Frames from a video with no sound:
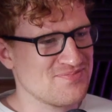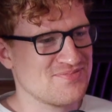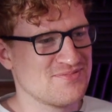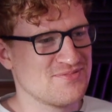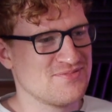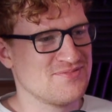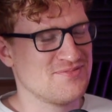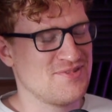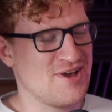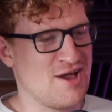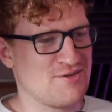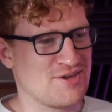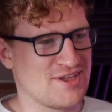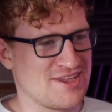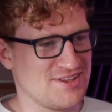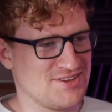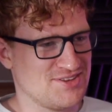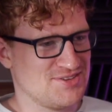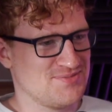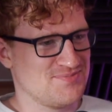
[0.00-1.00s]
Yeah. For having
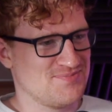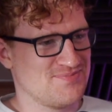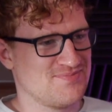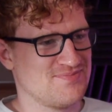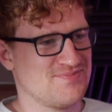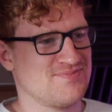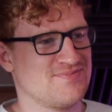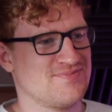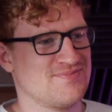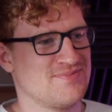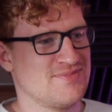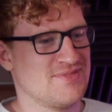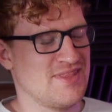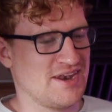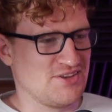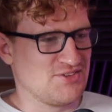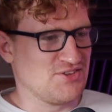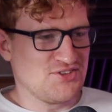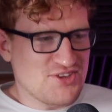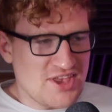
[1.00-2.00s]
kids. Well,
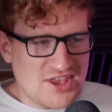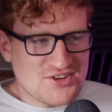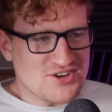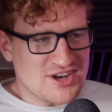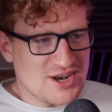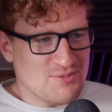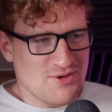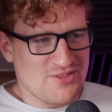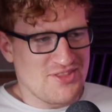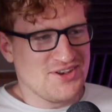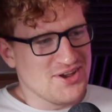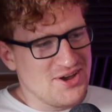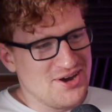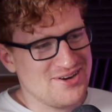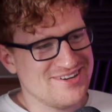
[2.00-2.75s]
that is you, essentially what they do.